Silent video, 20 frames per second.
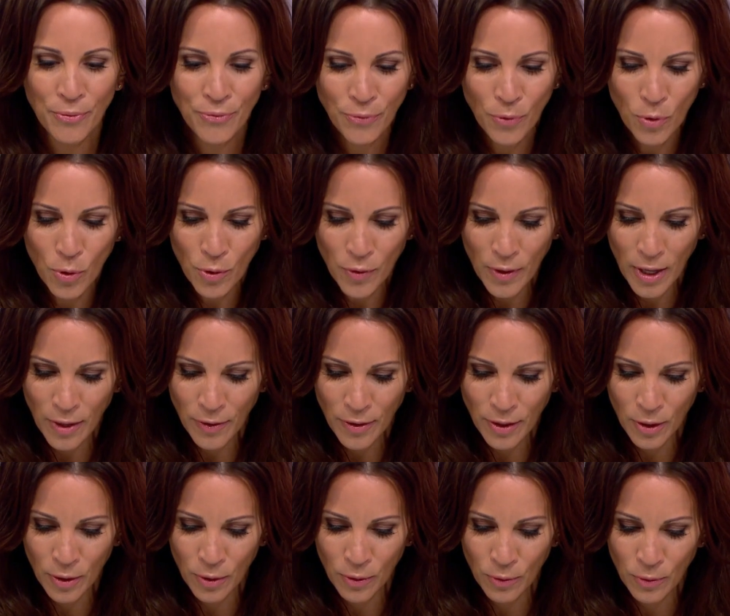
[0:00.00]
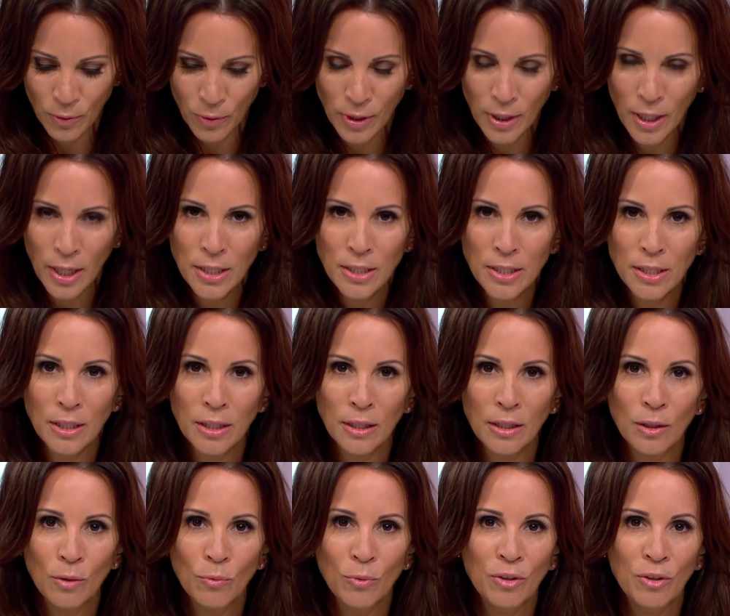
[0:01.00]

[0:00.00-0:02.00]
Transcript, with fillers: Before that, though, Katie,